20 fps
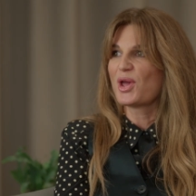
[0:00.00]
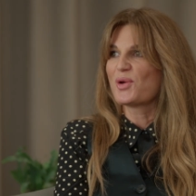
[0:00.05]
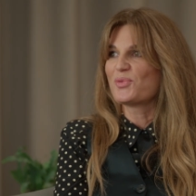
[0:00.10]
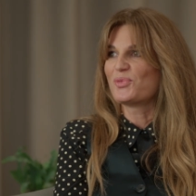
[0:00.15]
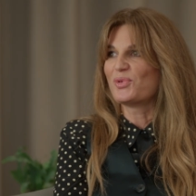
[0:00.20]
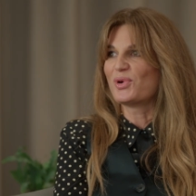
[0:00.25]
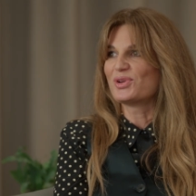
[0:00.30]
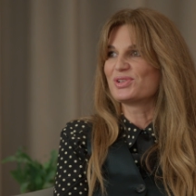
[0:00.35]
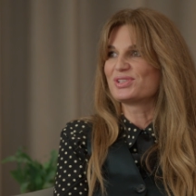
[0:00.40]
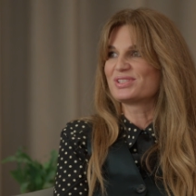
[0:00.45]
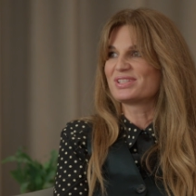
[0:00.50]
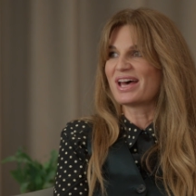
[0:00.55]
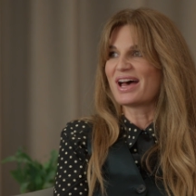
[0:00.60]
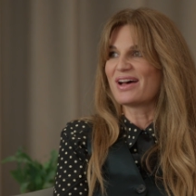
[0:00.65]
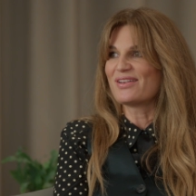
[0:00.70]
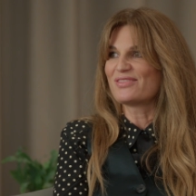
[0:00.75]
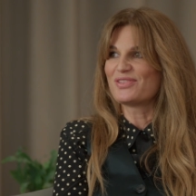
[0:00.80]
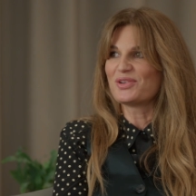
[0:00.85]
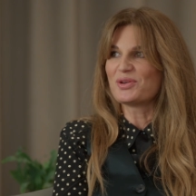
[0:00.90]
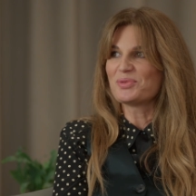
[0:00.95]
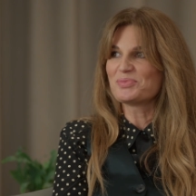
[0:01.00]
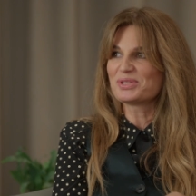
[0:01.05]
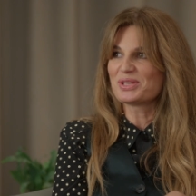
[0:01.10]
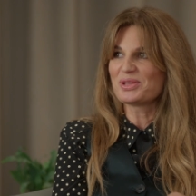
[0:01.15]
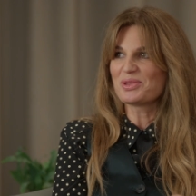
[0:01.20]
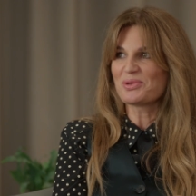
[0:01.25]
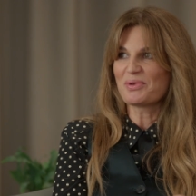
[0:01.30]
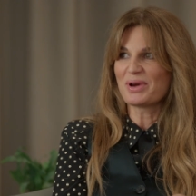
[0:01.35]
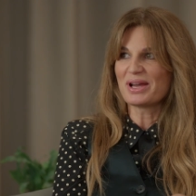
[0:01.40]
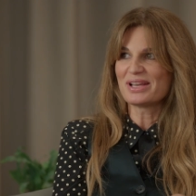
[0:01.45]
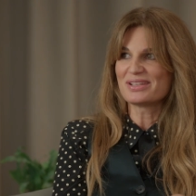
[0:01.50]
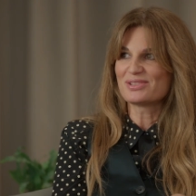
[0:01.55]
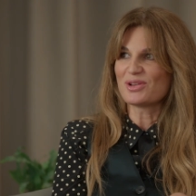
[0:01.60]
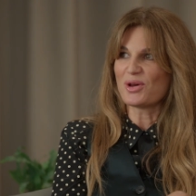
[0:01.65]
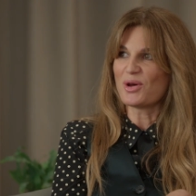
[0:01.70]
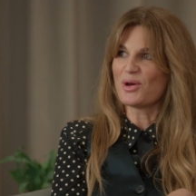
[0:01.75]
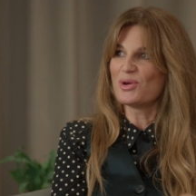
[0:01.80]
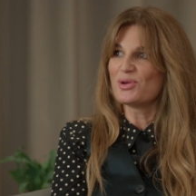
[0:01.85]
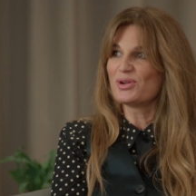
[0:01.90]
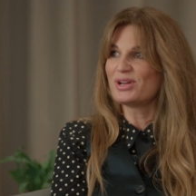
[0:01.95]
was that films in the West
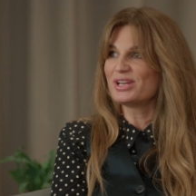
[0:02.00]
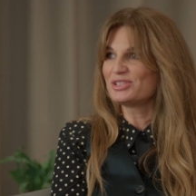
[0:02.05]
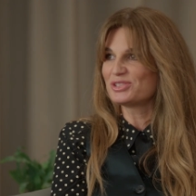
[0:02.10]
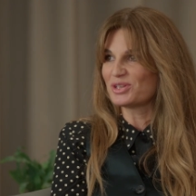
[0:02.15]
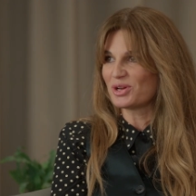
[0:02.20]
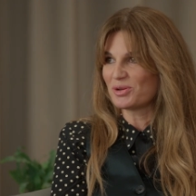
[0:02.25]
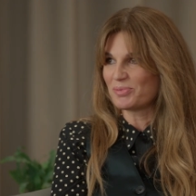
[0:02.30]
only show